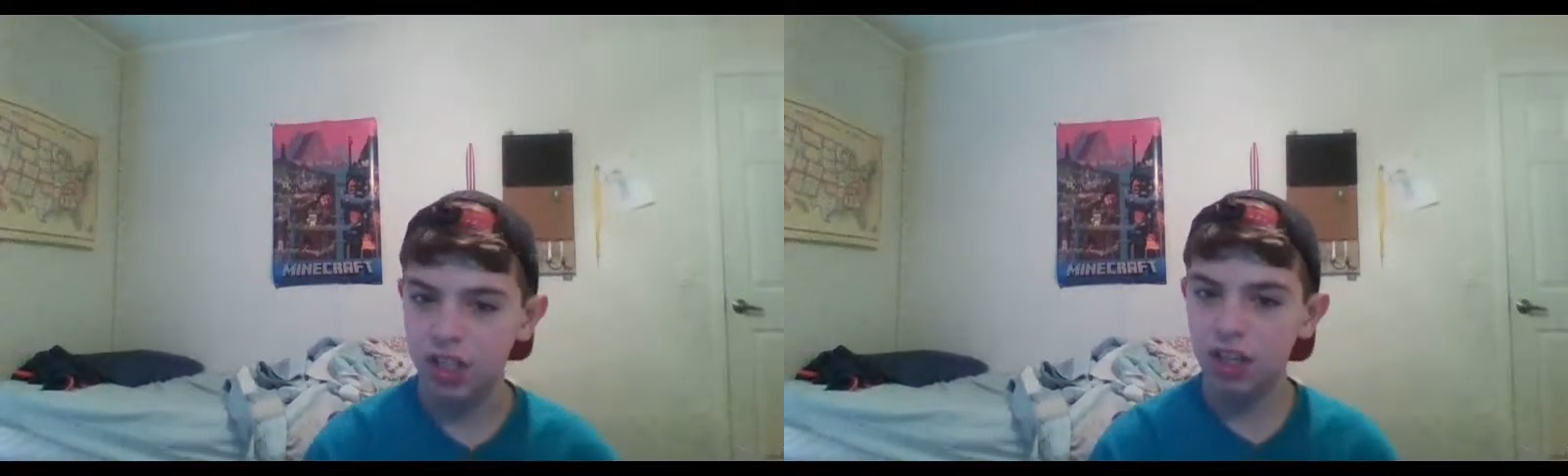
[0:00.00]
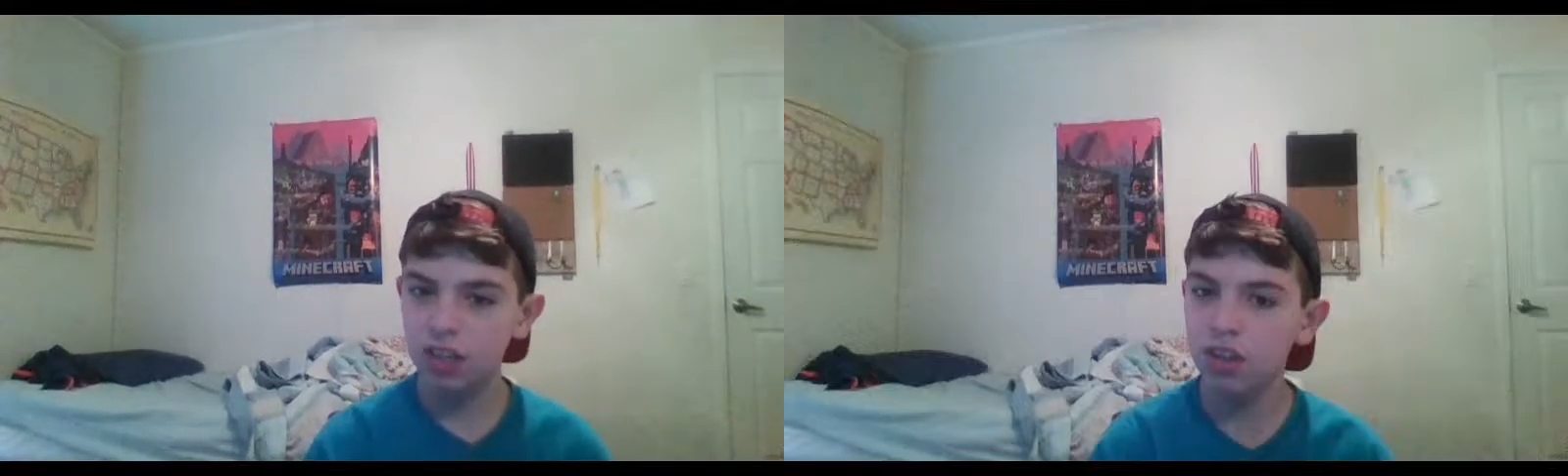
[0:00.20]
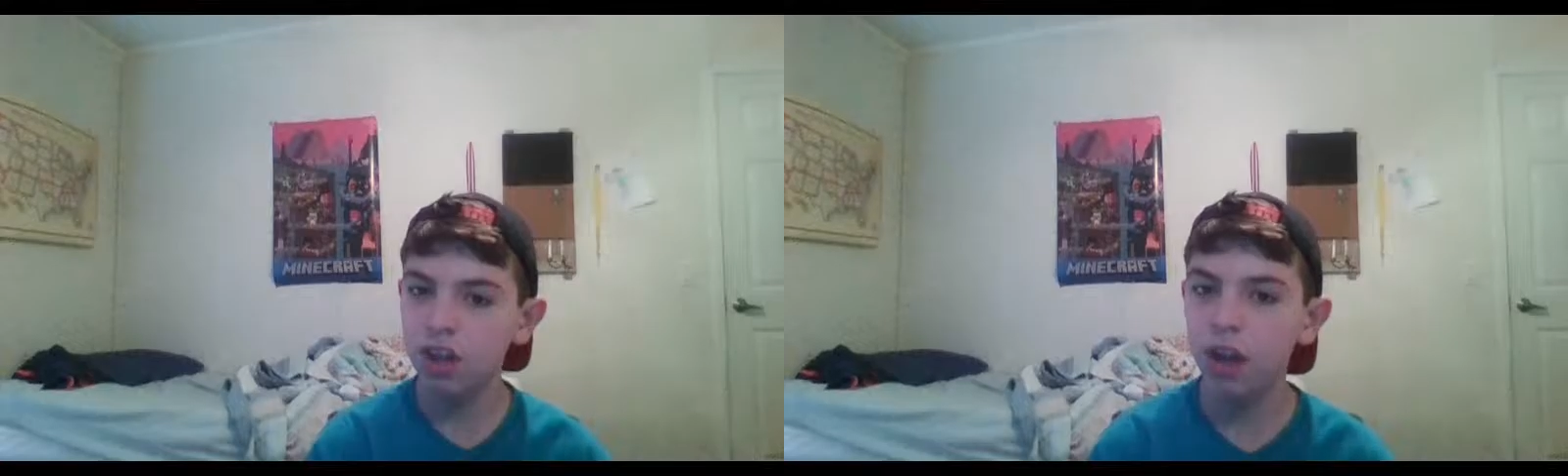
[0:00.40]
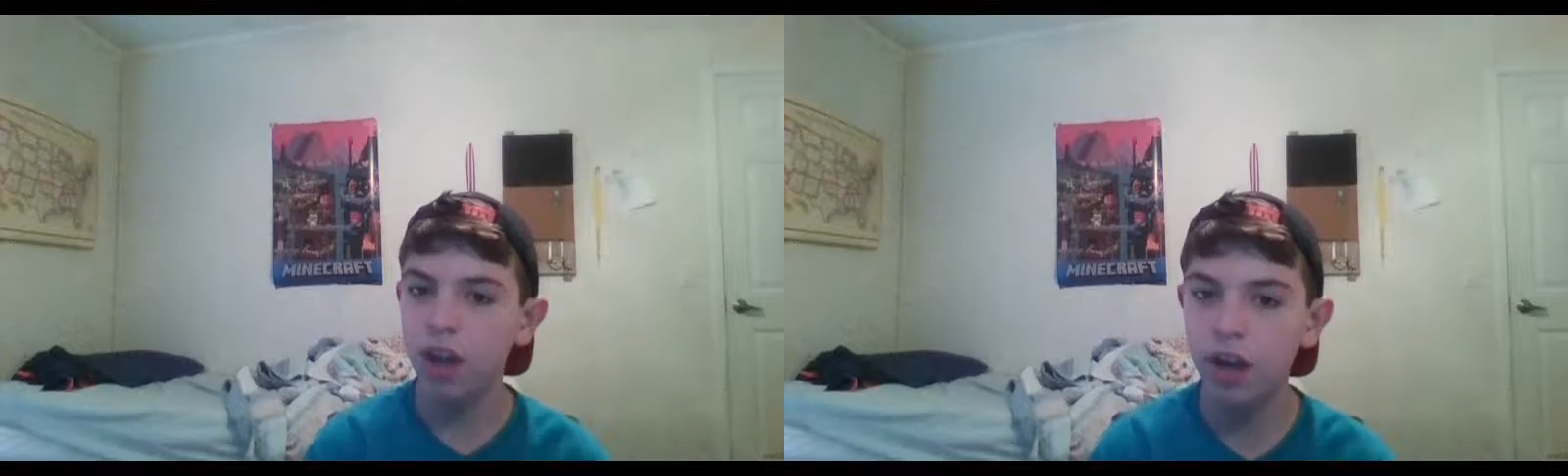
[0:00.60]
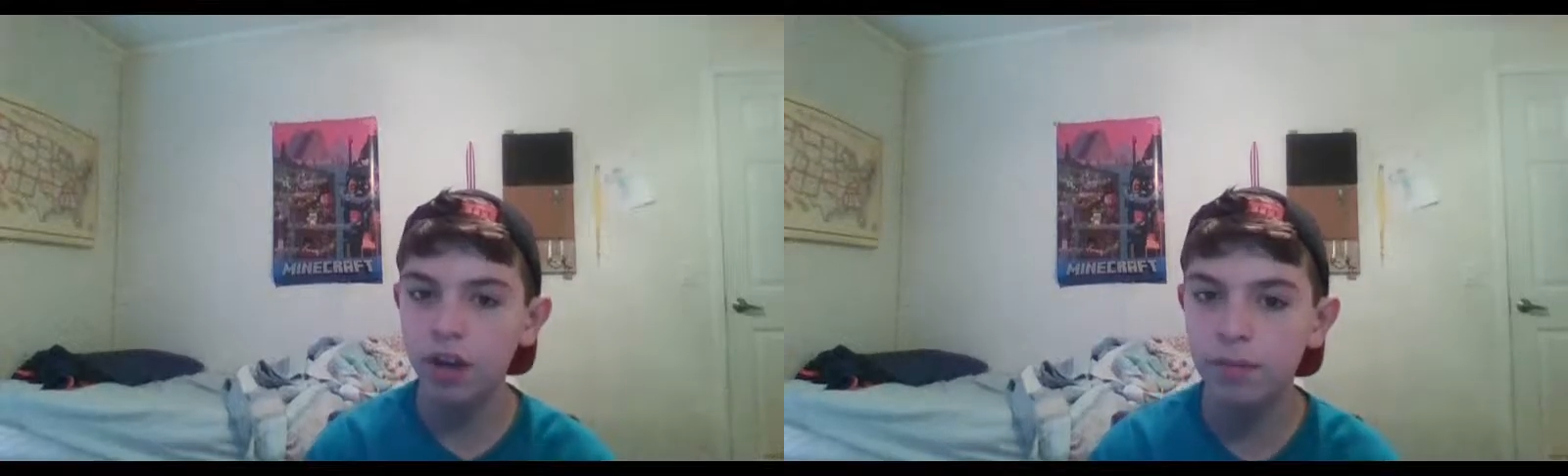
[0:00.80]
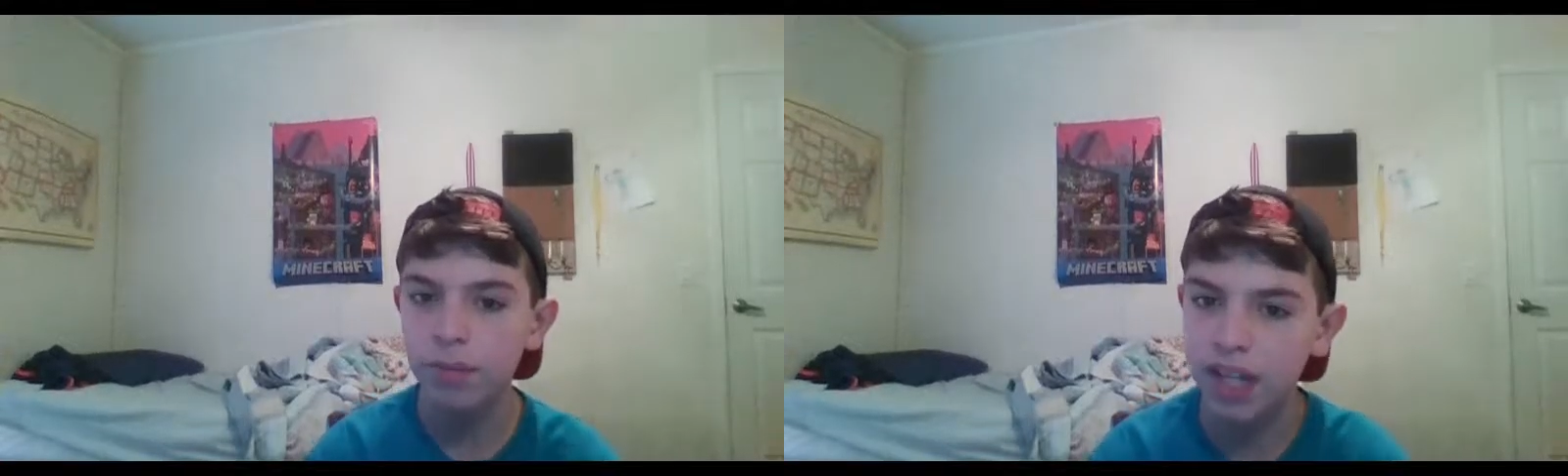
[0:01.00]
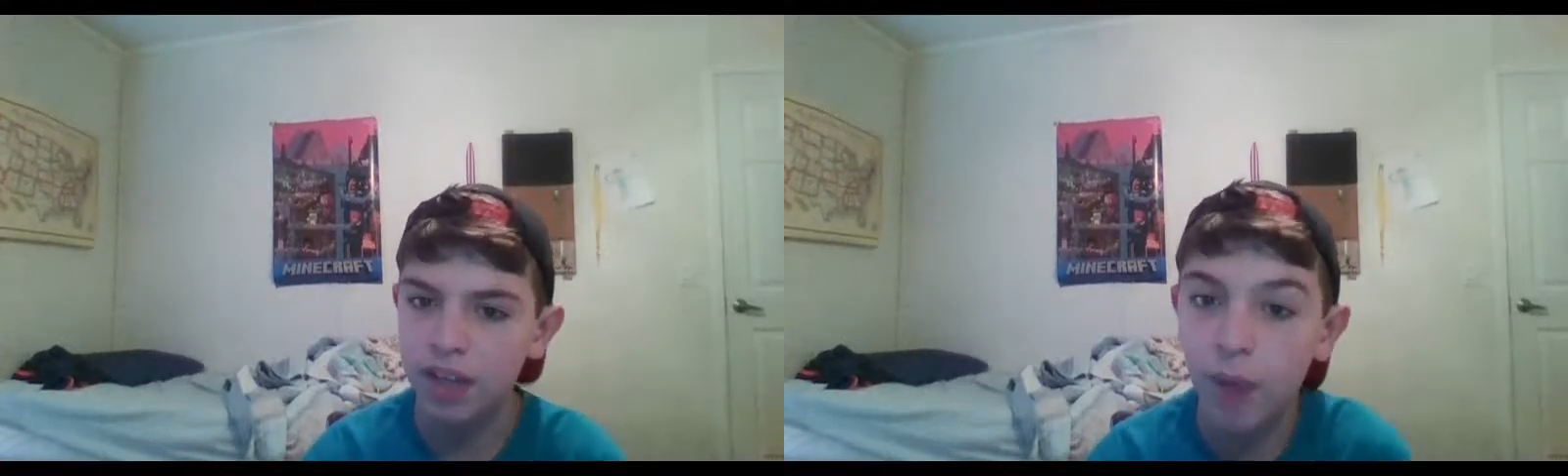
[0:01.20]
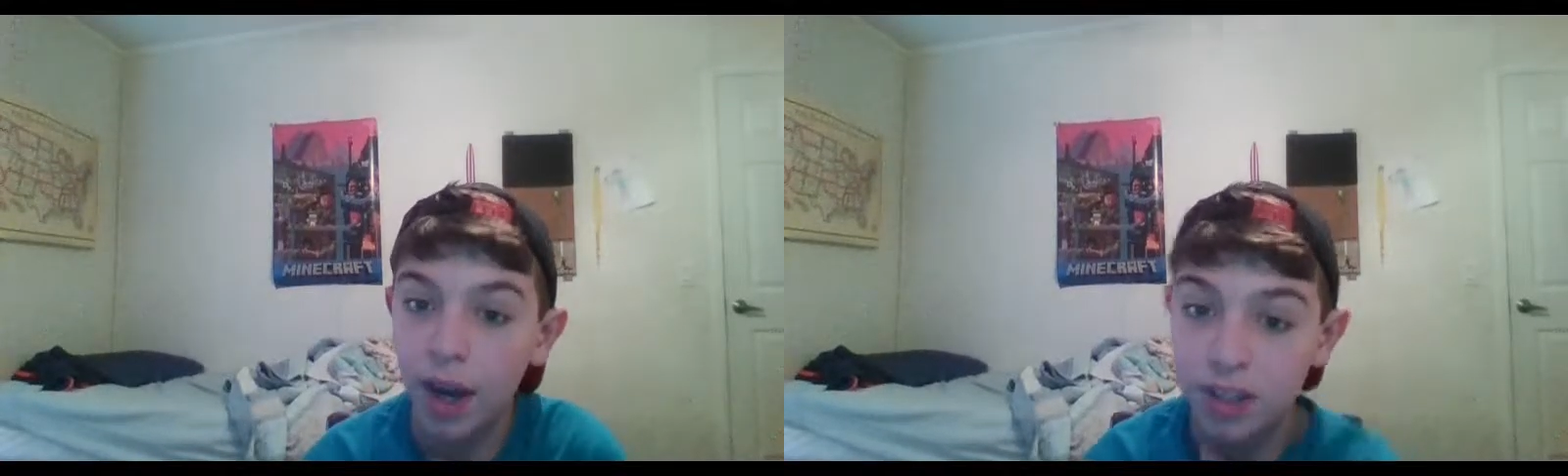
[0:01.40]
and learn, earn money
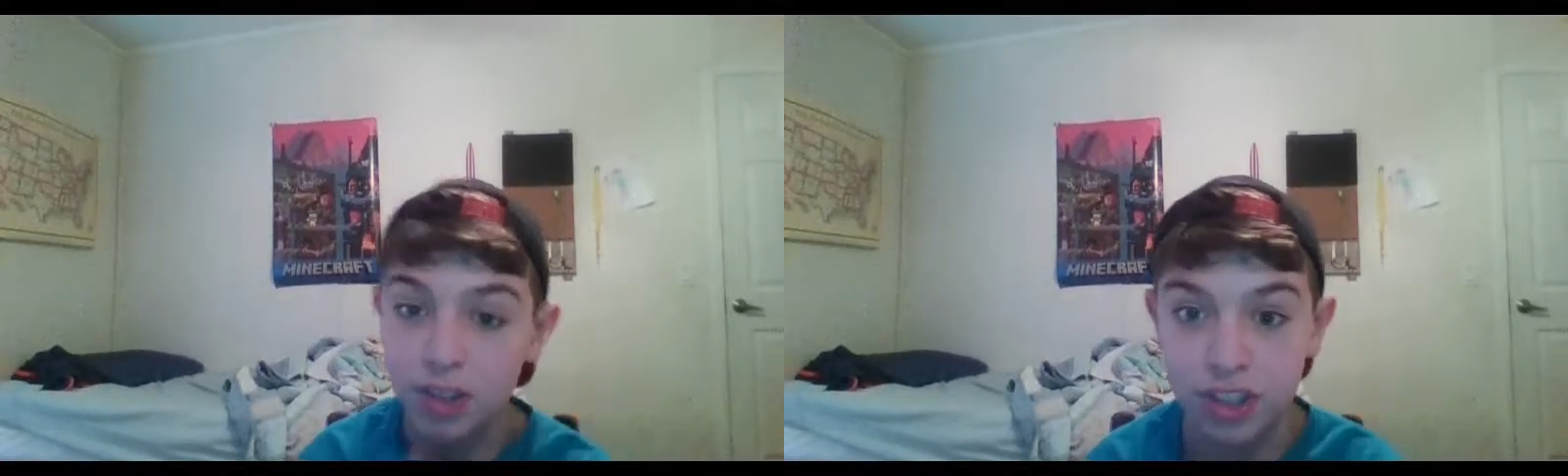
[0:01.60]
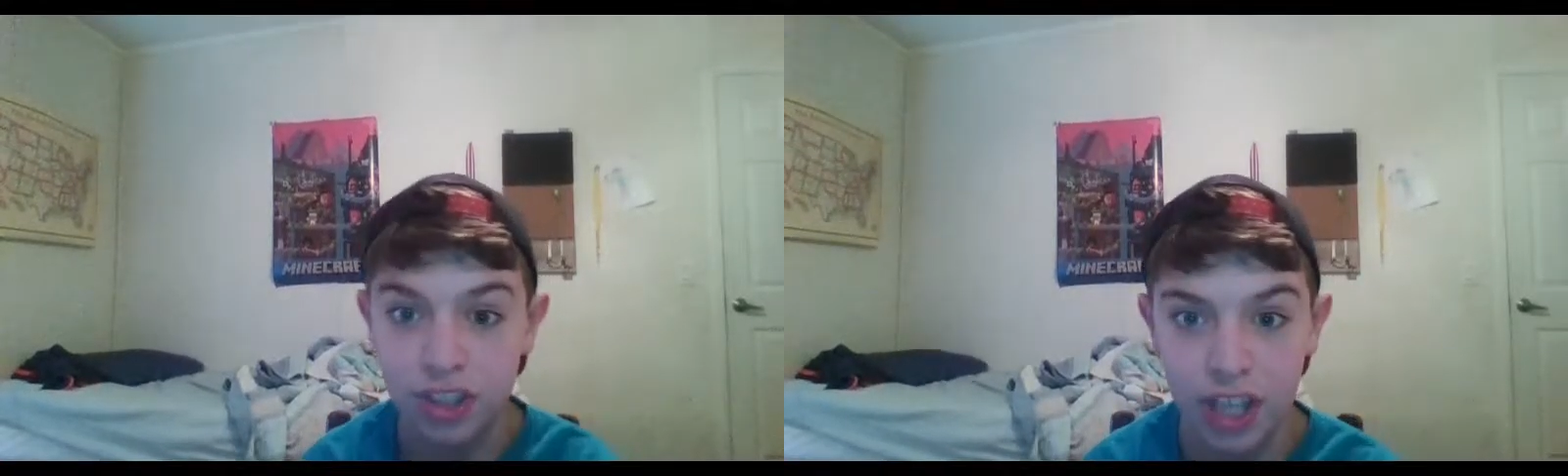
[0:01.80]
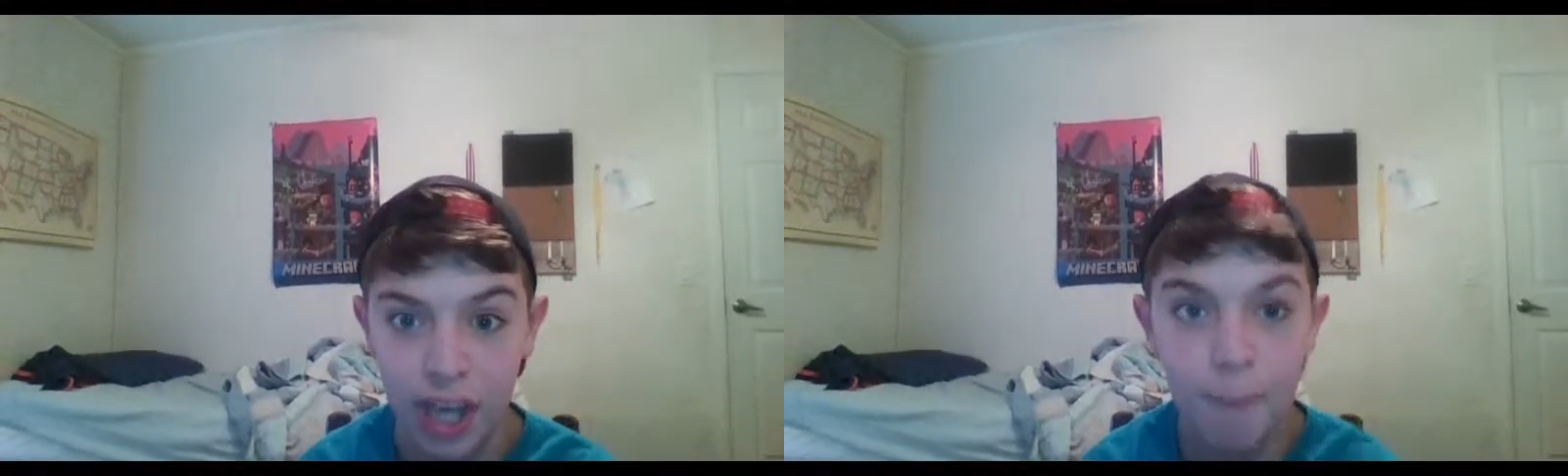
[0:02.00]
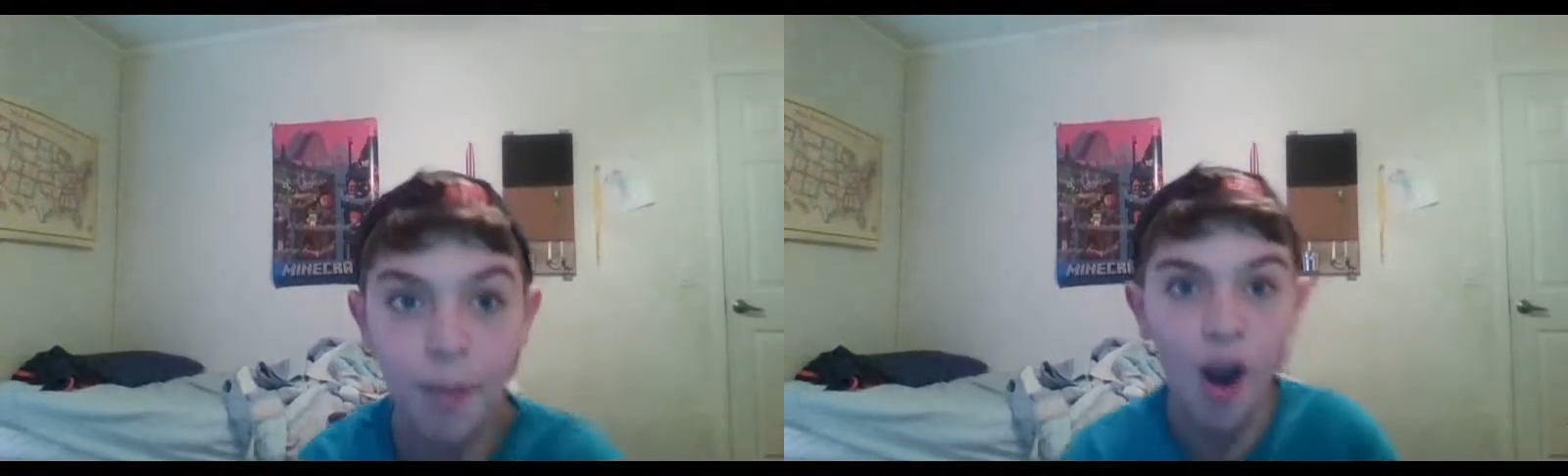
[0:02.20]
while you sleep.